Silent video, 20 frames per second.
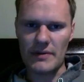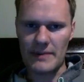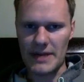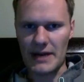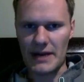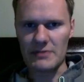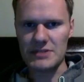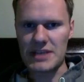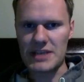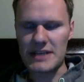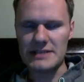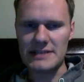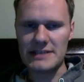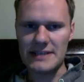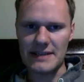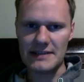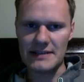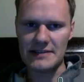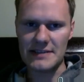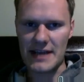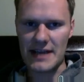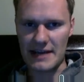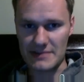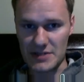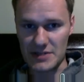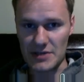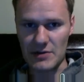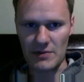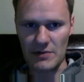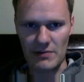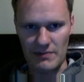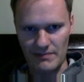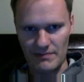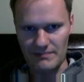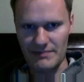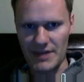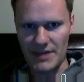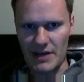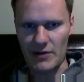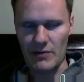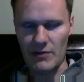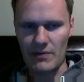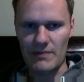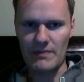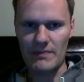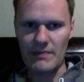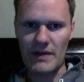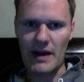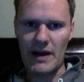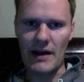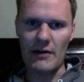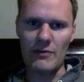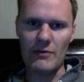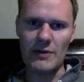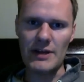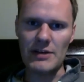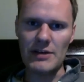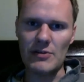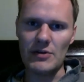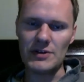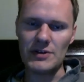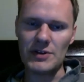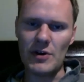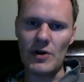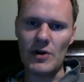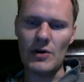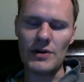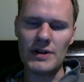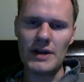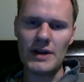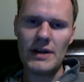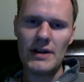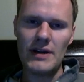I mean, I was 18 at the time, so a legal adult.